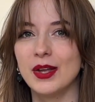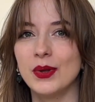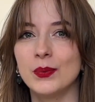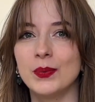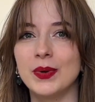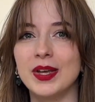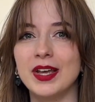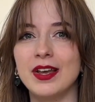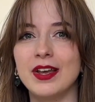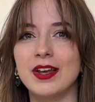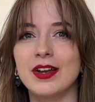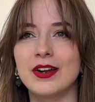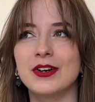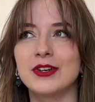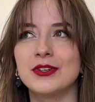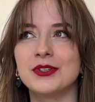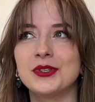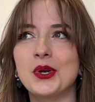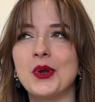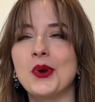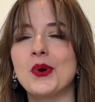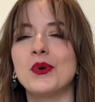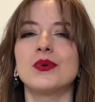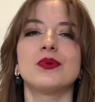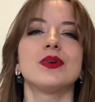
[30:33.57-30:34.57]
We hear
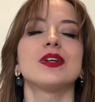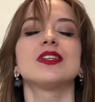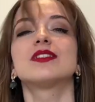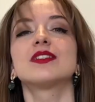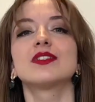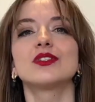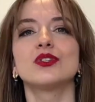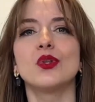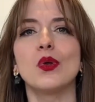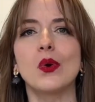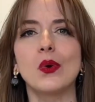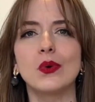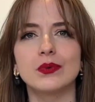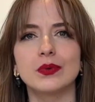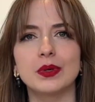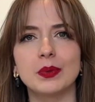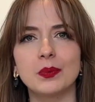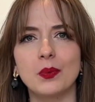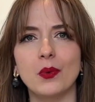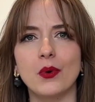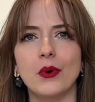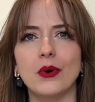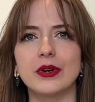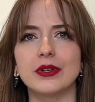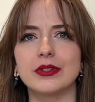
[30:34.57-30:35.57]
no risk, no
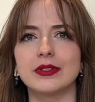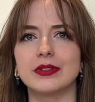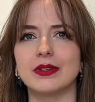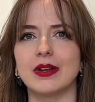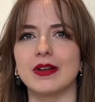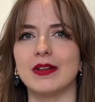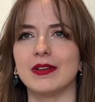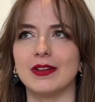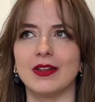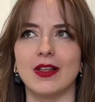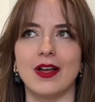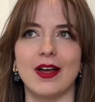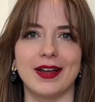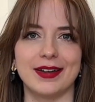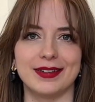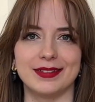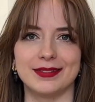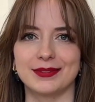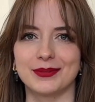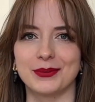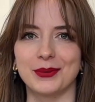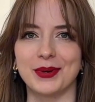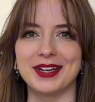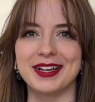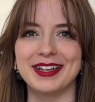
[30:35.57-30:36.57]
reward a
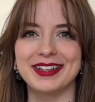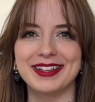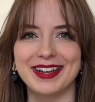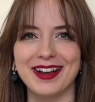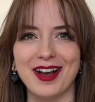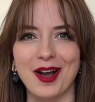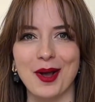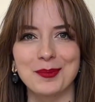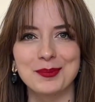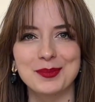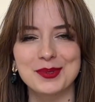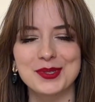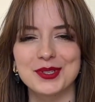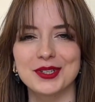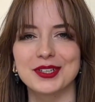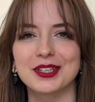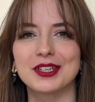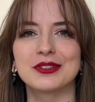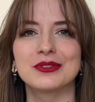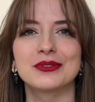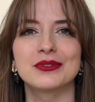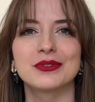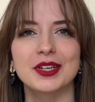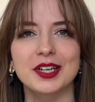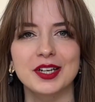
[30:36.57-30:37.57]
lot when it comes to
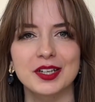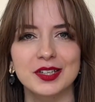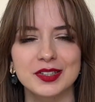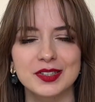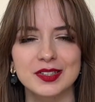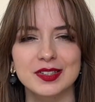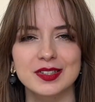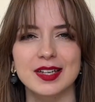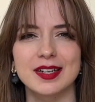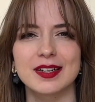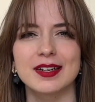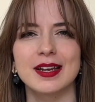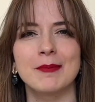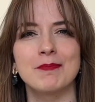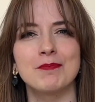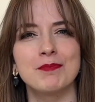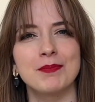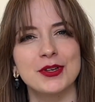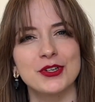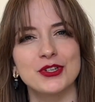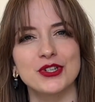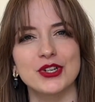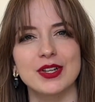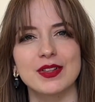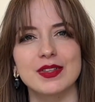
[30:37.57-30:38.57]
careers and
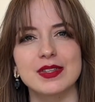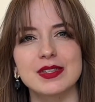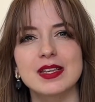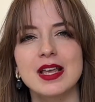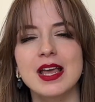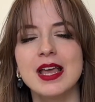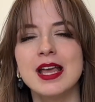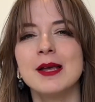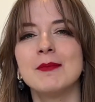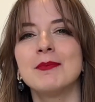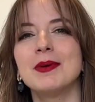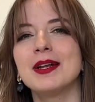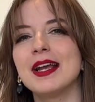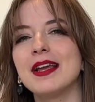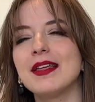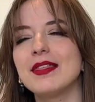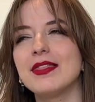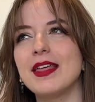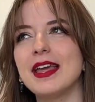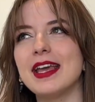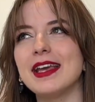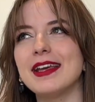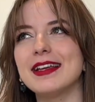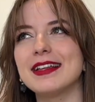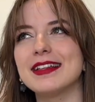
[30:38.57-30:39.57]
ambitions, but I
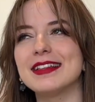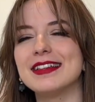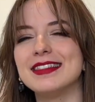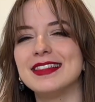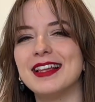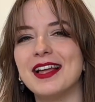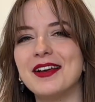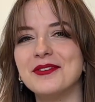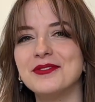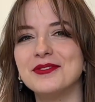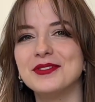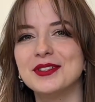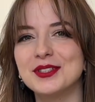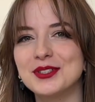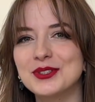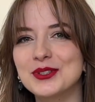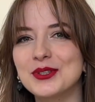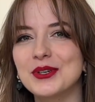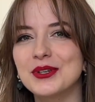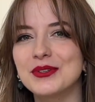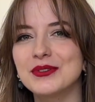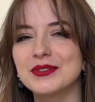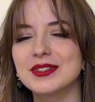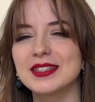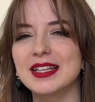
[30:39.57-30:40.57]
think love
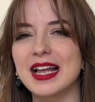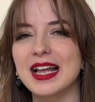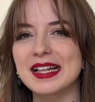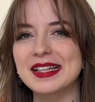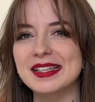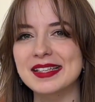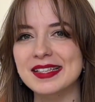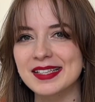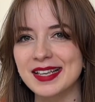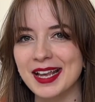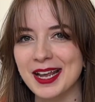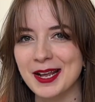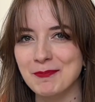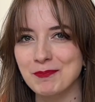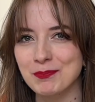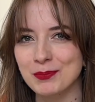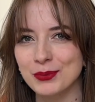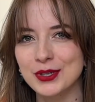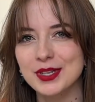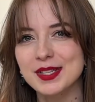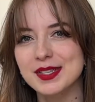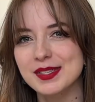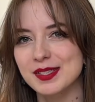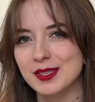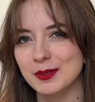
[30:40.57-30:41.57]
deserves that same
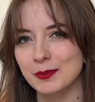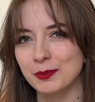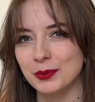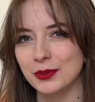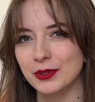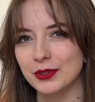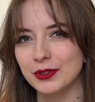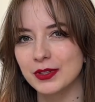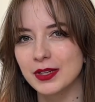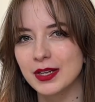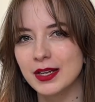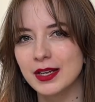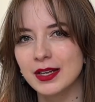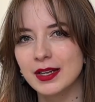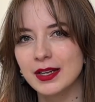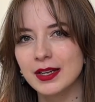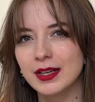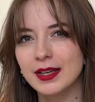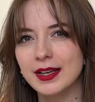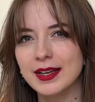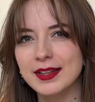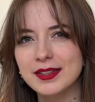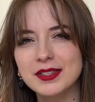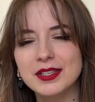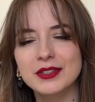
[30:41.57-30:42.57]
principle.
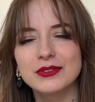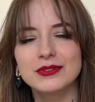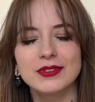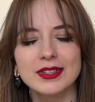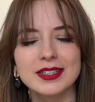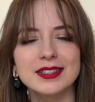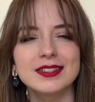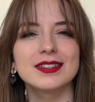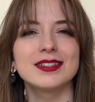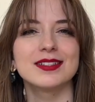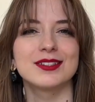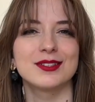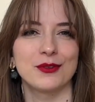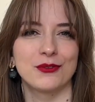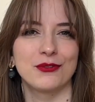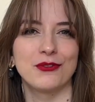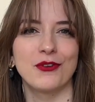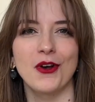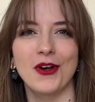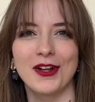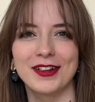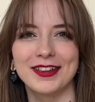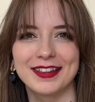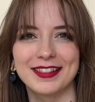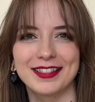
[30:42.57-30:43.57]
It's a risk to
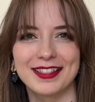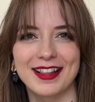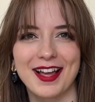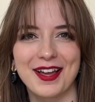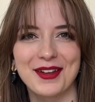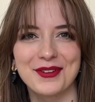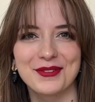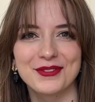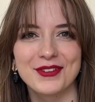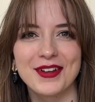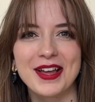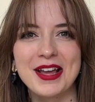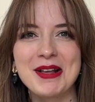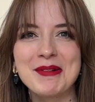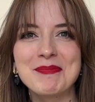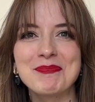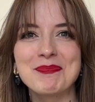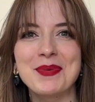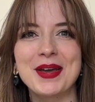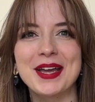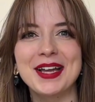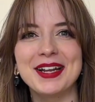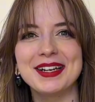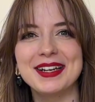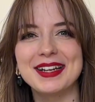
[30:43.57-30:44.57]
fall in love,
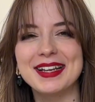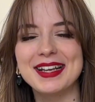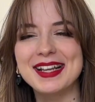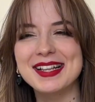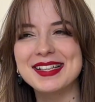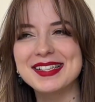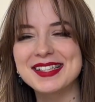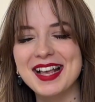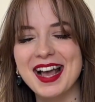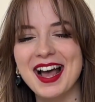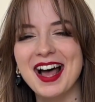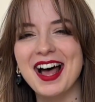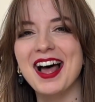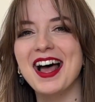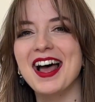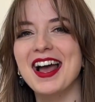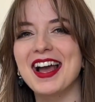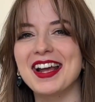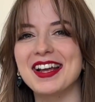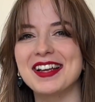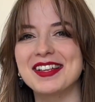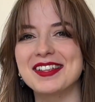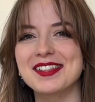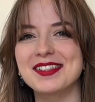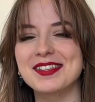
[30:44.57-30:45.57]
but its
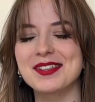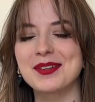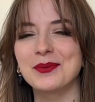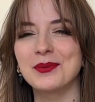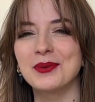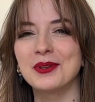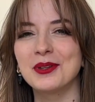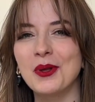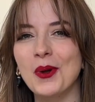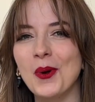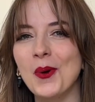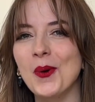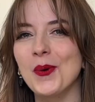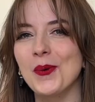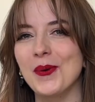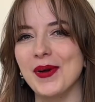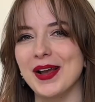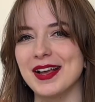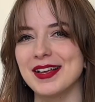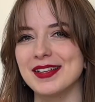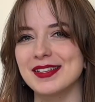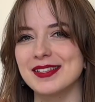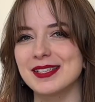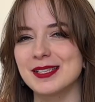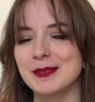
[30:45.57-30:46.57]
highs will
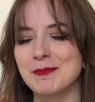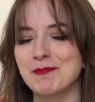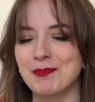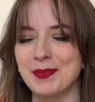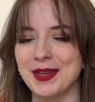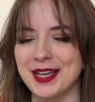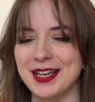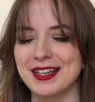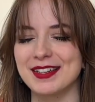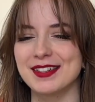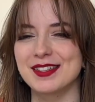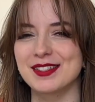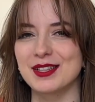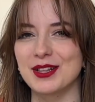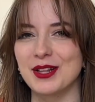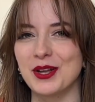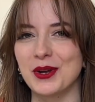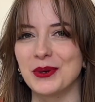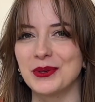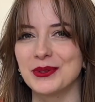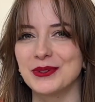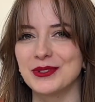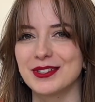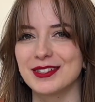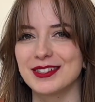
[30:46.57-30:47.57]
always beat its
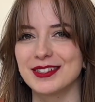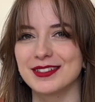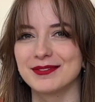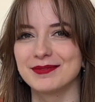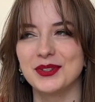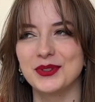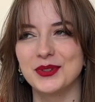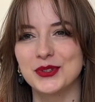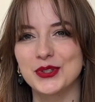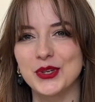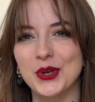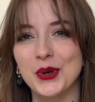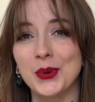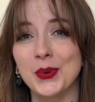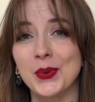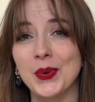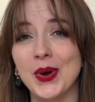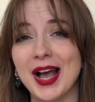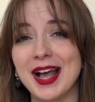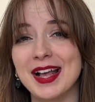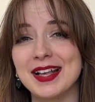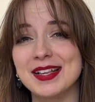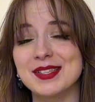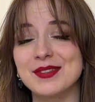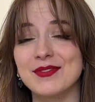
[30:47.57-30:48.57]
lows. So
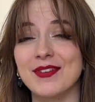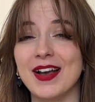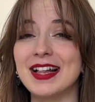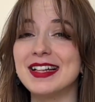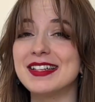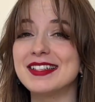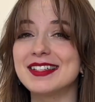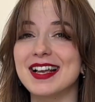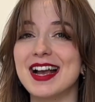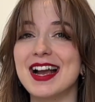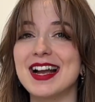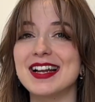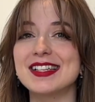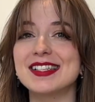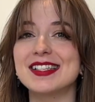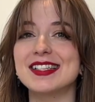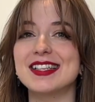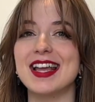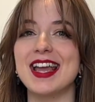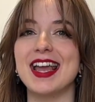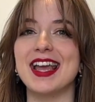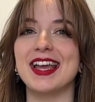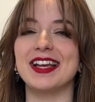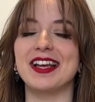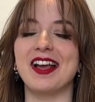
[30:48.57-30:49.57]
as Valentine's
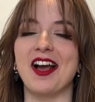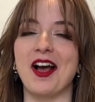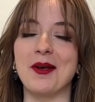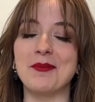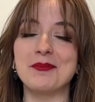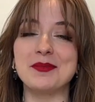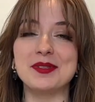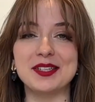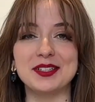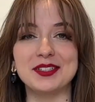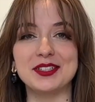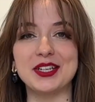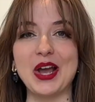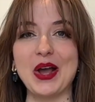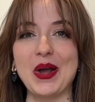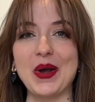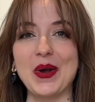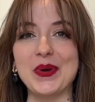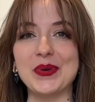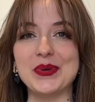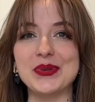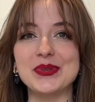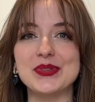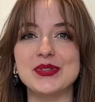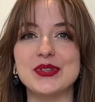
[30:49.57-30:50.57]
Day comes and
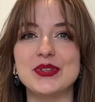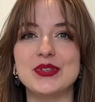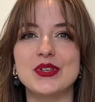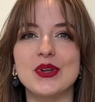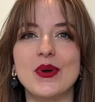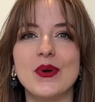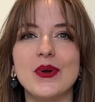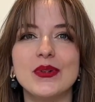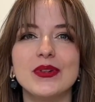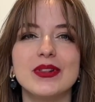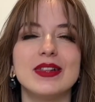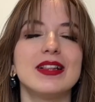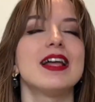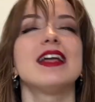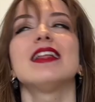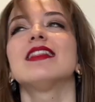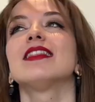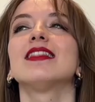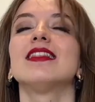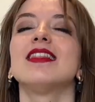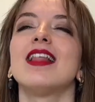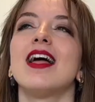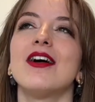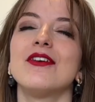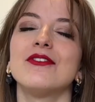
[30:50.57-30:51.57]
goes, don't
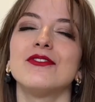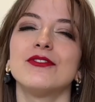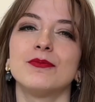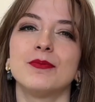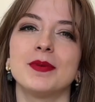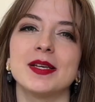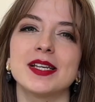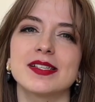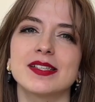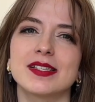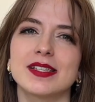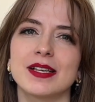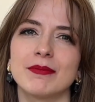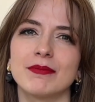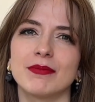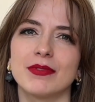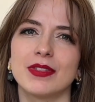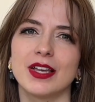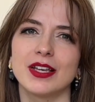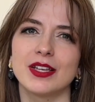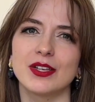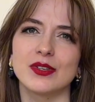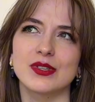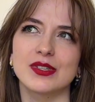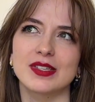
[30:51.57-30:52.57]
let love be
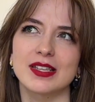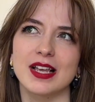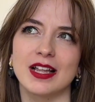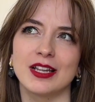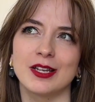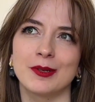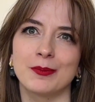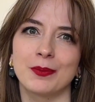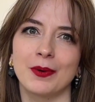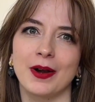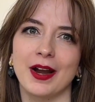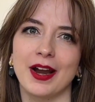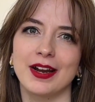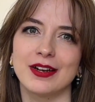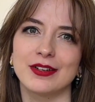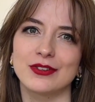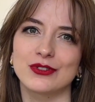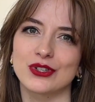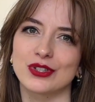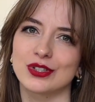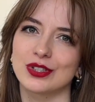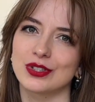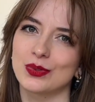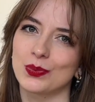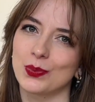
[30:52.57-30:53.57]
something you celebrate
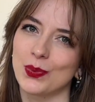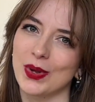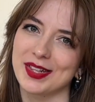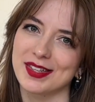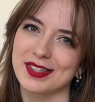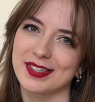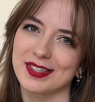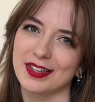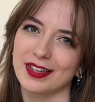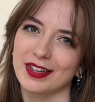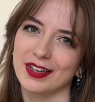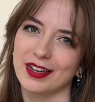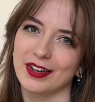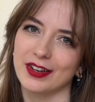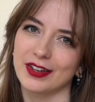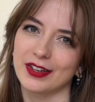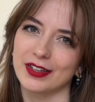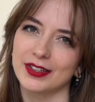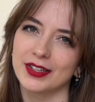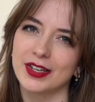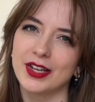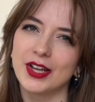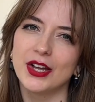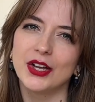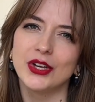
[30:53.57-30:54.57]
just once a
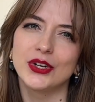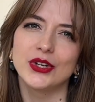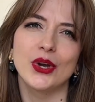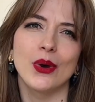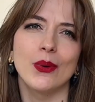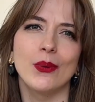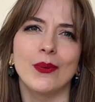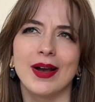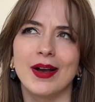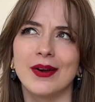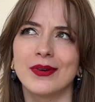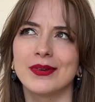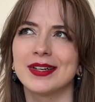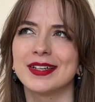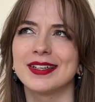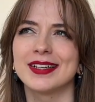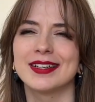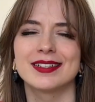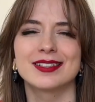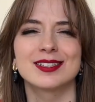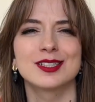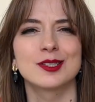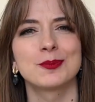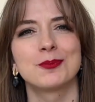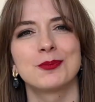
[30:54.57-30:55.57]
year. Go out and
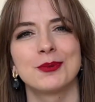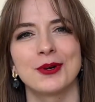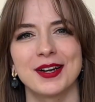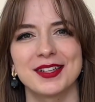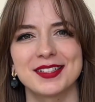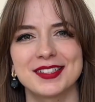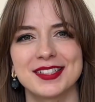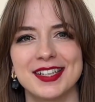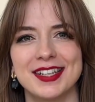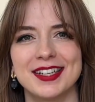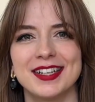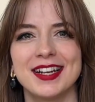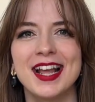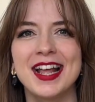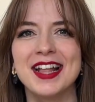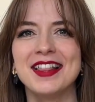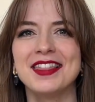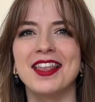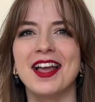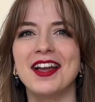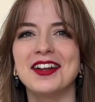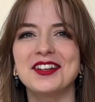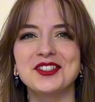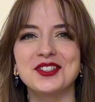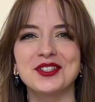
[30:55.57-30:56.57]
express it,
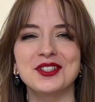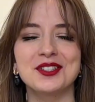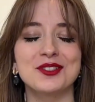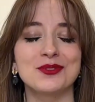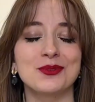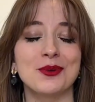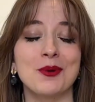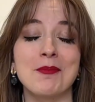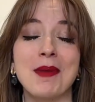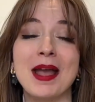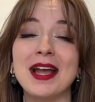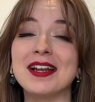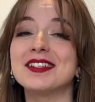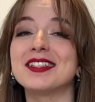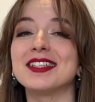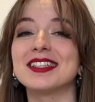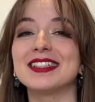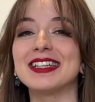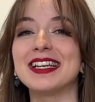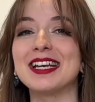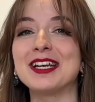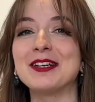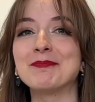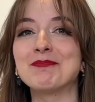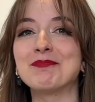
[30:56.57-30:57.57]
not just
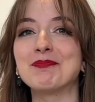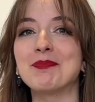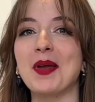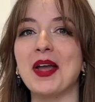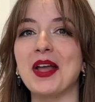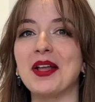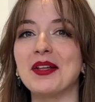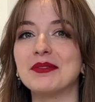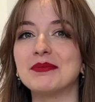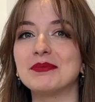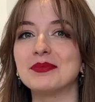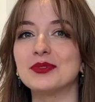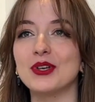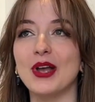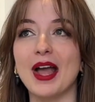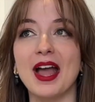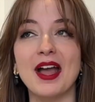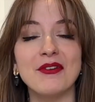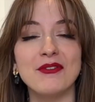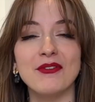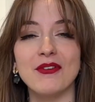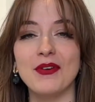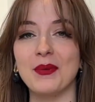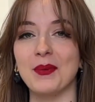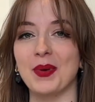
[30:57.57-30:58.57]
romantically, but to
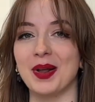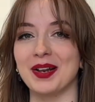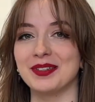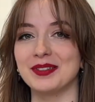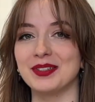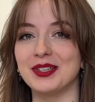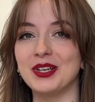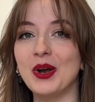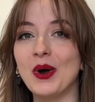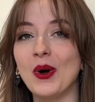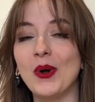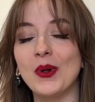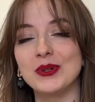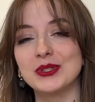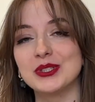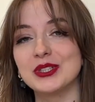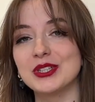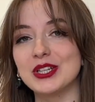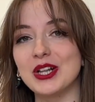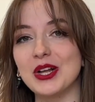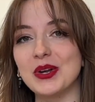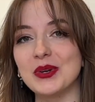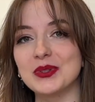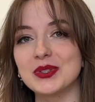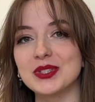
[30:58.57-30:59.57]
everyone you hold
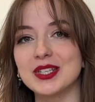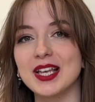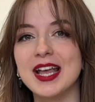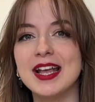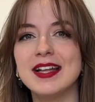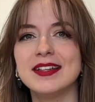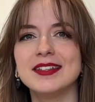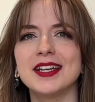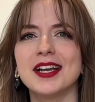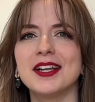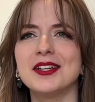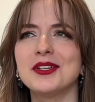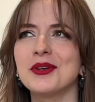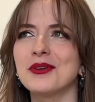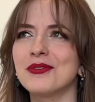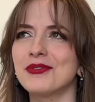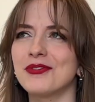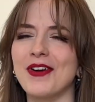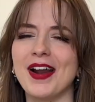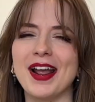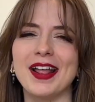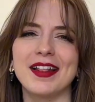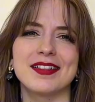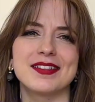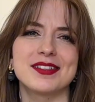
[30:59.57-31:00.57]
close. Tell your
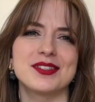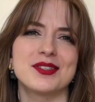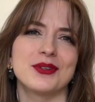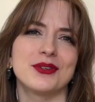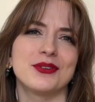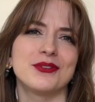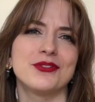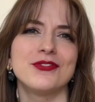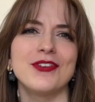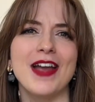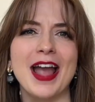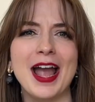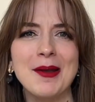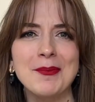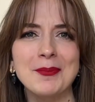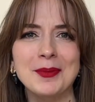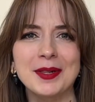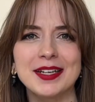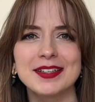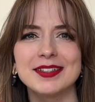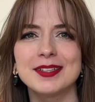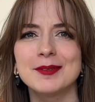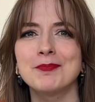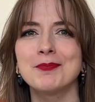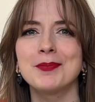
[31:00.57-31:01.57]
friends, your
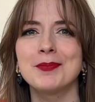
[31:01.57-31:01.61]
family, the